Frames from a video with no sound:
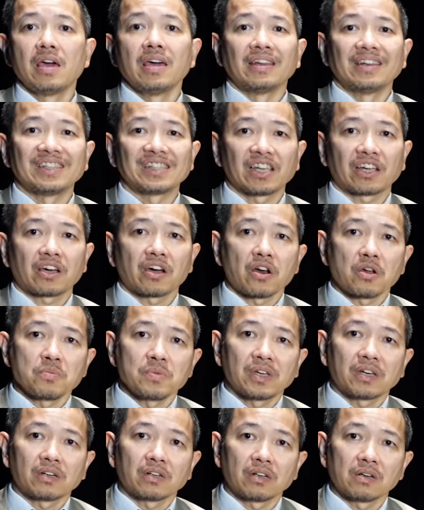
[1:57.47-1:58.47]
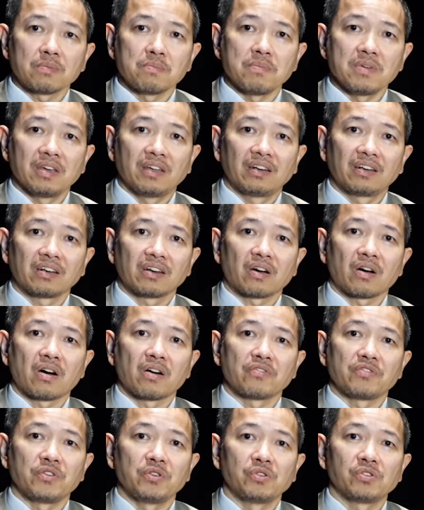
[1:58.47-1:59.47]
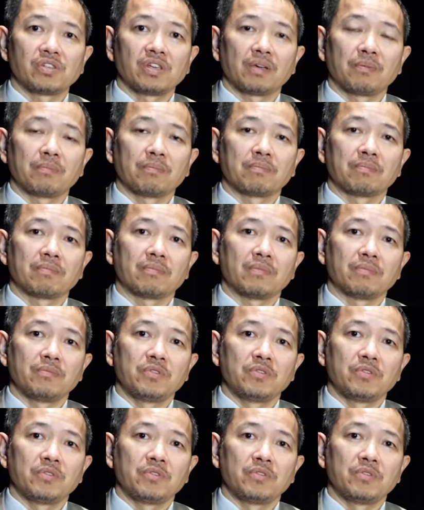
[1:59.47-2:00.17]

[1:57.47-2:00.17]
This economical mean of using